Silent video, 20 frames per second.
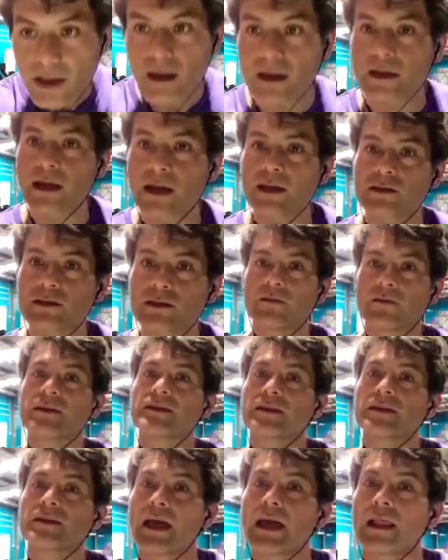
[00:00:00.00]
Okay, so
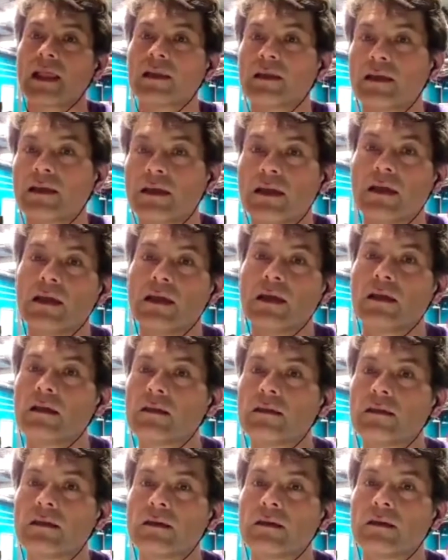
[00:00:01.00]
physicality,
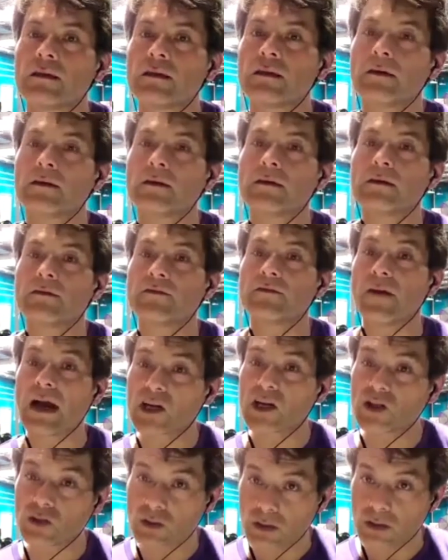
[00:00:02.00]
the
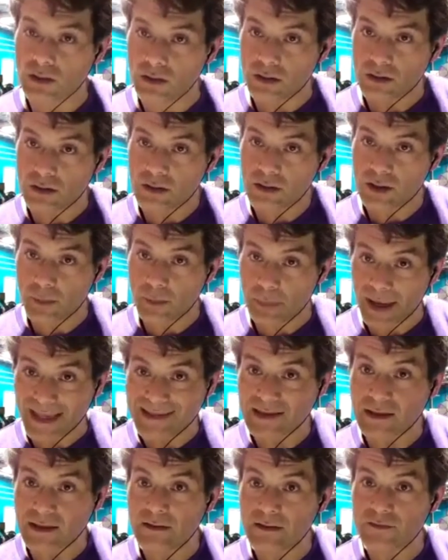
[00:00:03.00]
functional
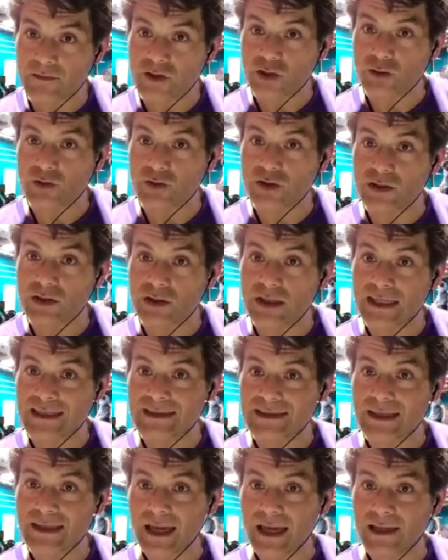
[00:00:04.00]
capacity of children
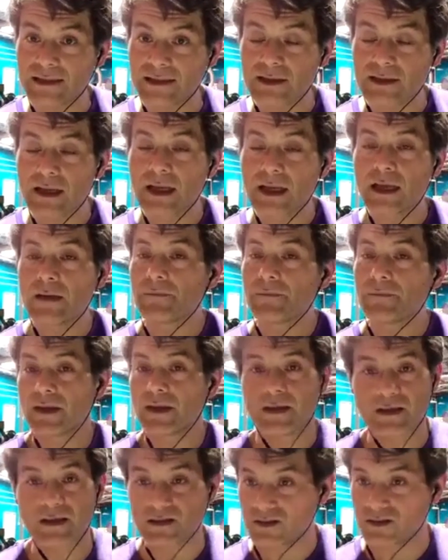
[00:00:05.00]
these days
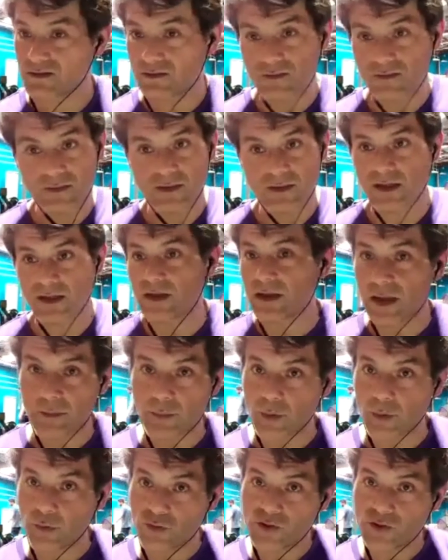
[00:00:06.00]
is in their
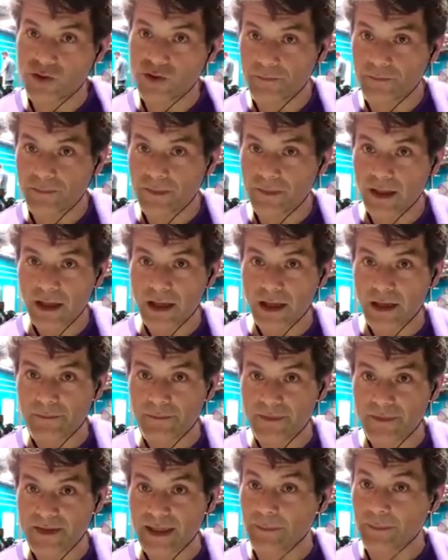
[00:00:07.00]
boots.
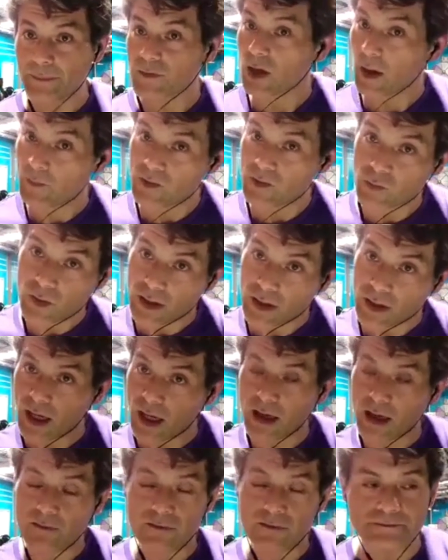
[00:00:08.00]
Sometimes we
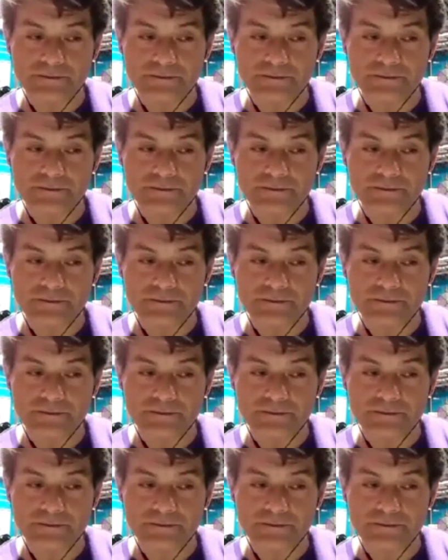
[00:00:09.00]
have